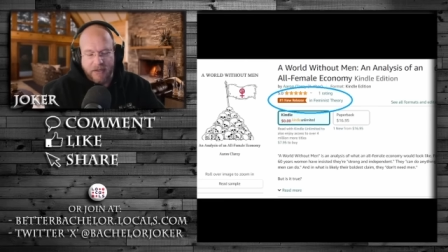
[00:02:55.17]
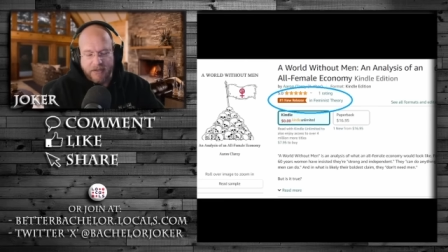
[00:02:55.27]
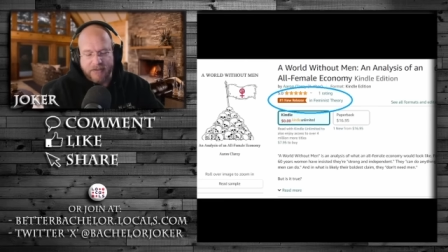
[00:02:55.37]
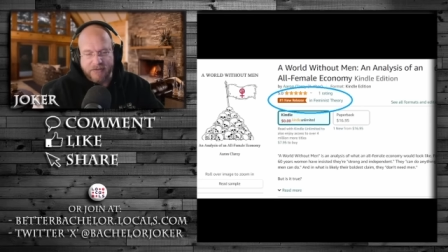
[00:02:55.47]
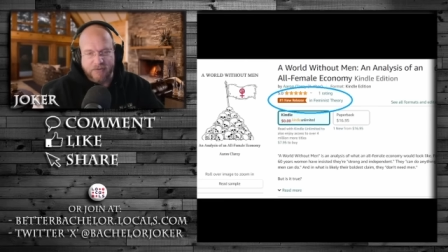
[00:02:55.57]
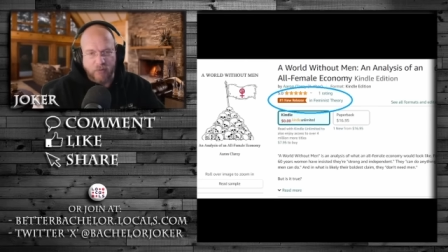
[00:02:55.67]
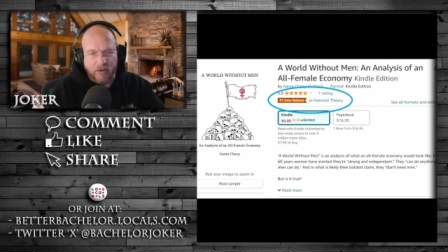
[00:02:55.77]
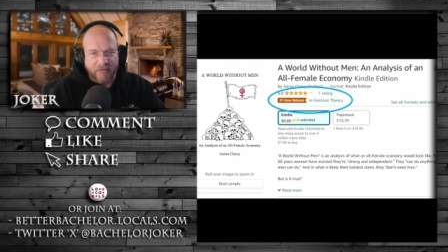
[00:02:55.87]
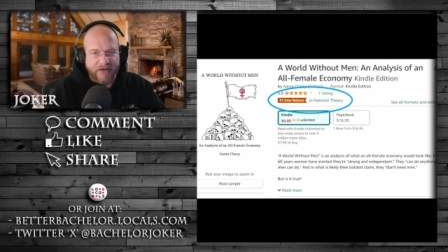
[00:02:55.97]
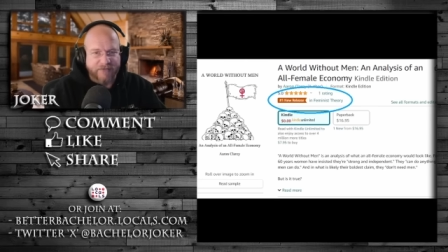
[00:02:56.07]
He's one
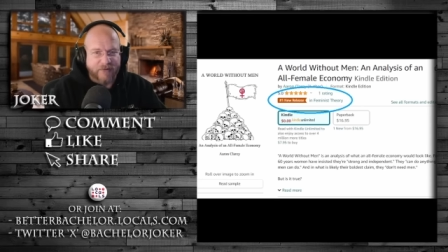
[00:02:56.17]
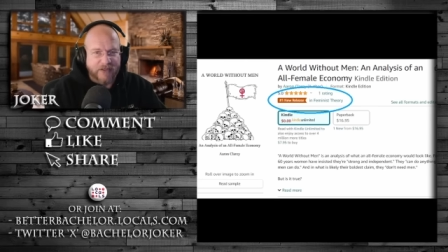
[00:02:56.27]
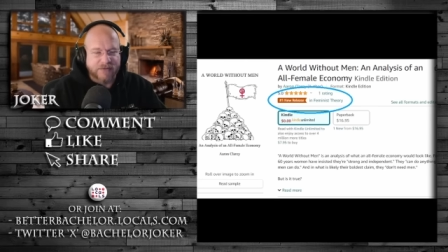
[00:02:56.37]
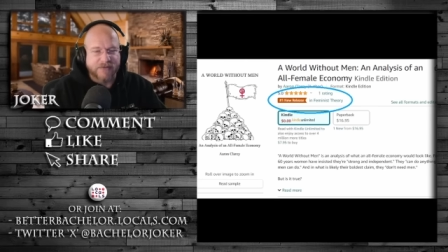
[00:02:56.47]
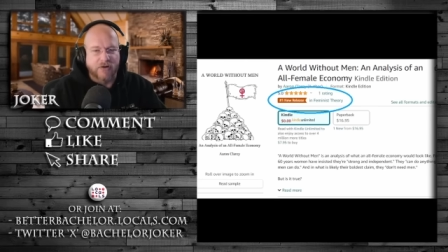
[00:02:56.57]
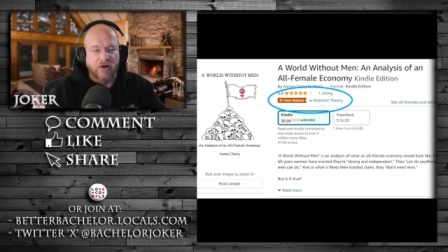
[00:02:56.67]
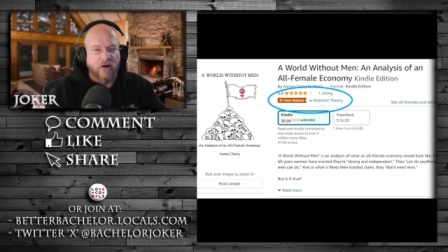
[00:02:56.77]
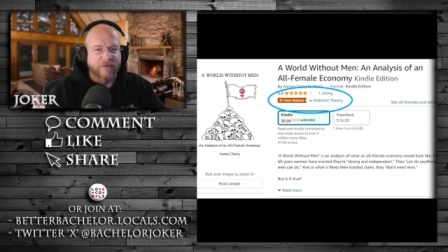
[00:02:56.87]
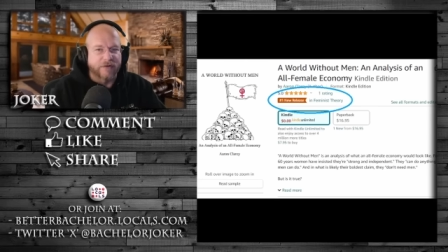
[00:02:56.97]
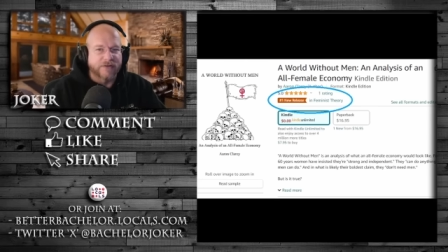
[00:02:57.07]
of my friends and
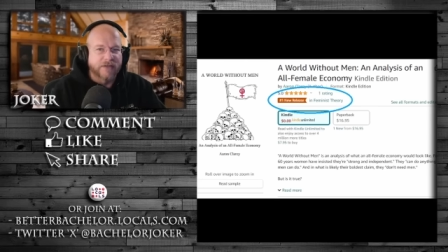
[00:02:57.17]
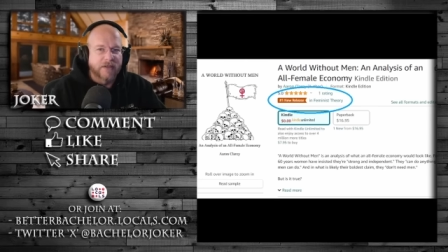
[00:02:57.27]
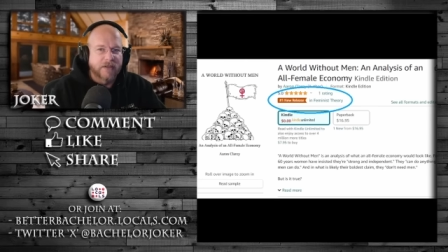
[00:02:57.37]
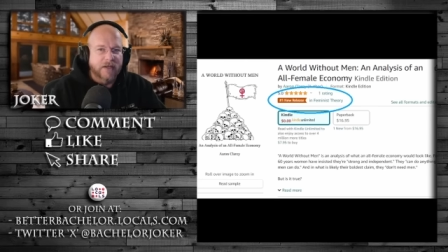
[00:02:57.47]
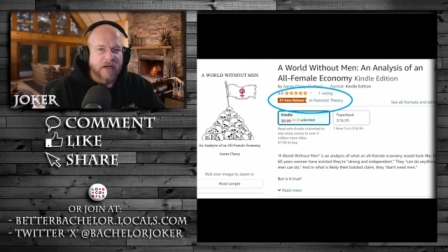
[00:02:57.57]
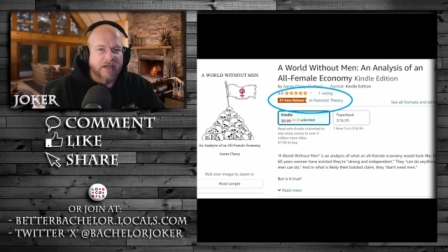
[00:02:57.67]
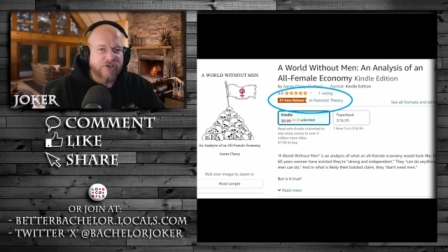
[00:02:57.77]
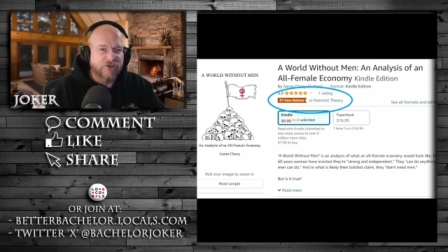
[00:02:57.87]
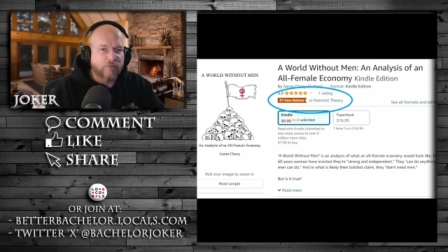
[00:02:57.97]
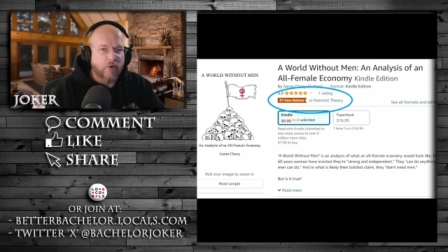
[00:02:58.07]
authors. He
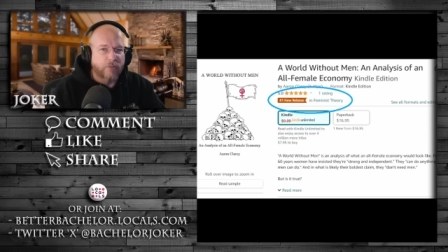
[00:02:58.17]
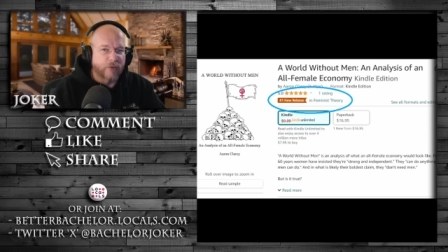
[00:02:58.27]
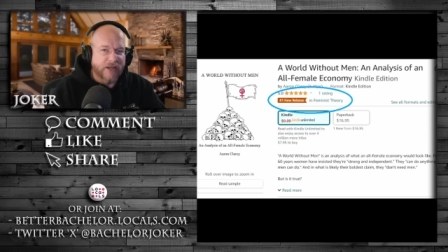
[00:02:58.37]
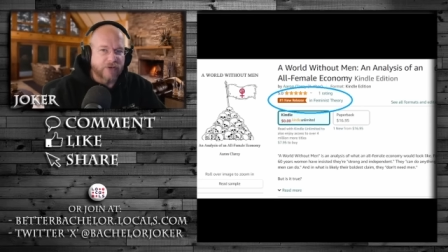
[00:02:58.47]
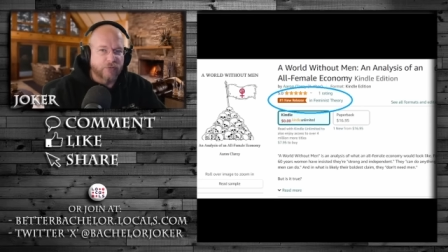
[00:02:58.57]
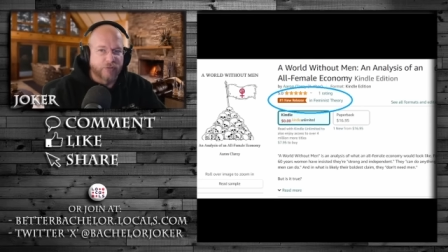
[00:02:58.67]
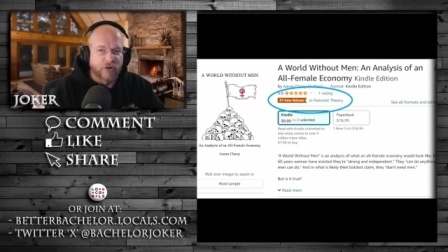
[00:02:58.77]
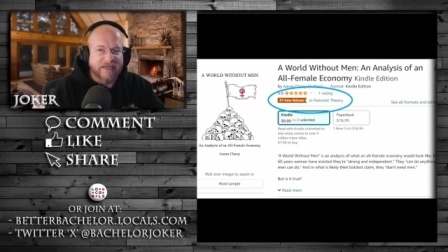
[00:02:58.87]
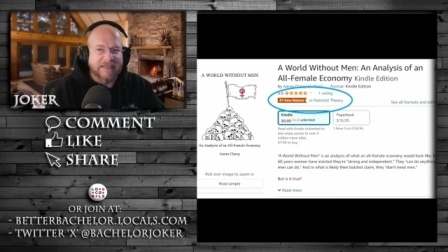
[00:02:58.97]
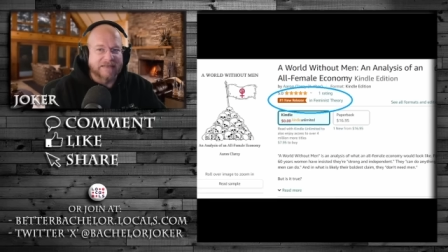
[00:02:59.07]
just wrote a brand new
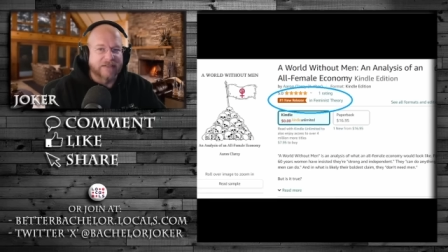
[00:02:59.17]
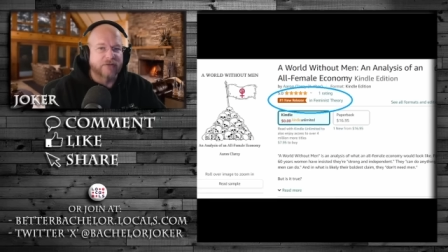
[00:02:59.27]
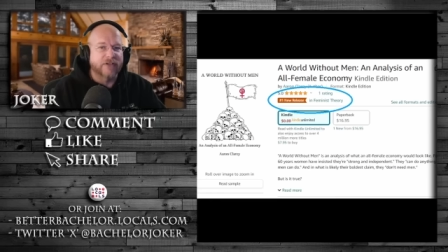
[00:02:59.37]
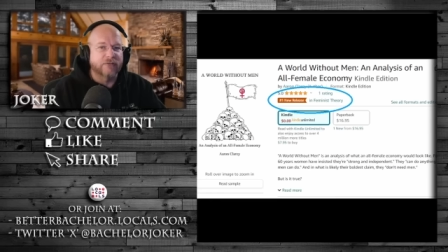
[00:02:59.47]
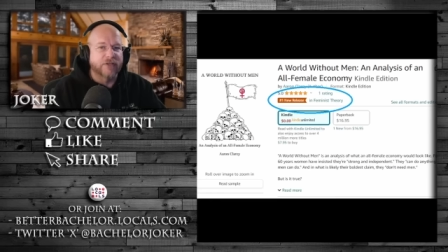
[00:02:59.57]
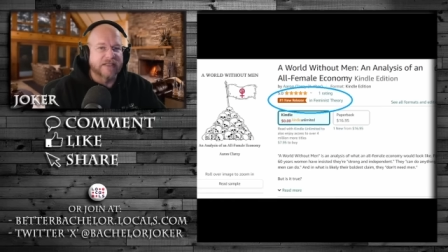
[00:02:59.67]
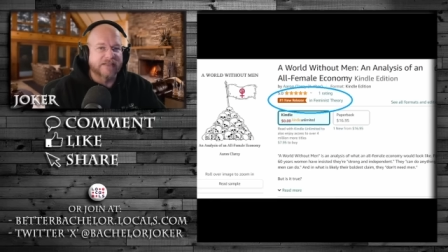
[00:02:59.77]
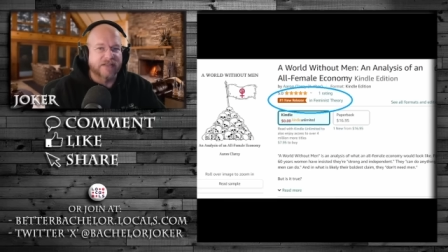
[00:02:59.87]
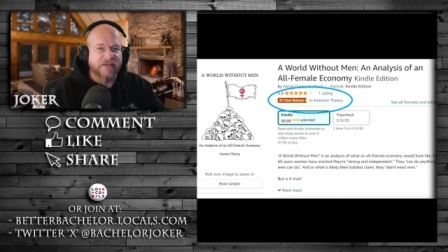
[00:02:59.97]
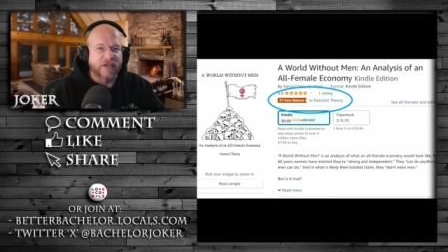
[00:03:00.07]
book. He literally
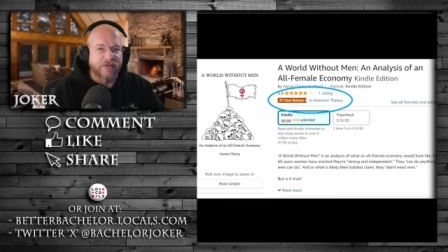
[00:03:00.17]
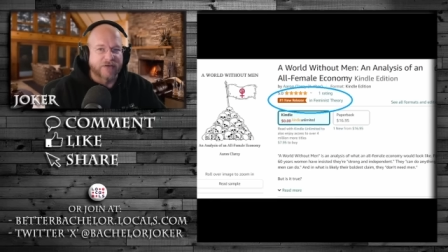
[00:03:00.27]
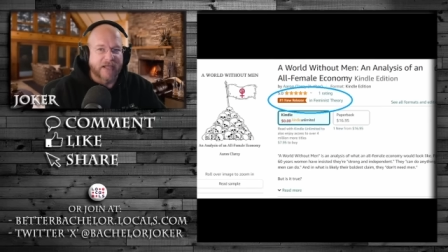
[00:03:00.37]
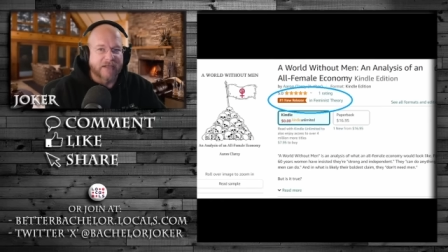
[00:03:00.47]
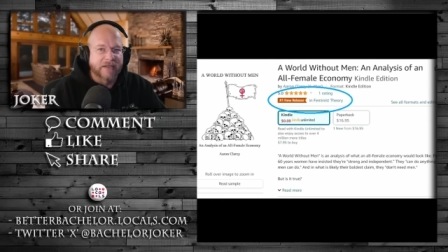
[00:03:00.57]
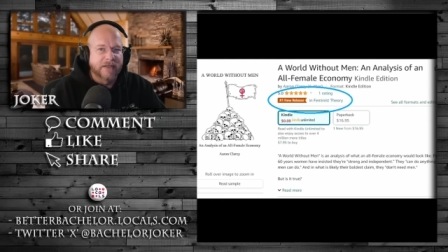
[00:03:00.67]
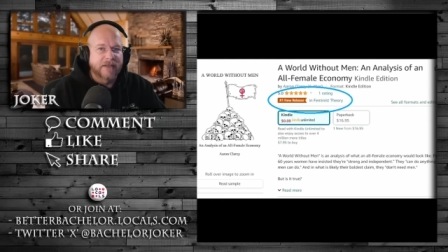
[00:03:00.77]
released it the other day.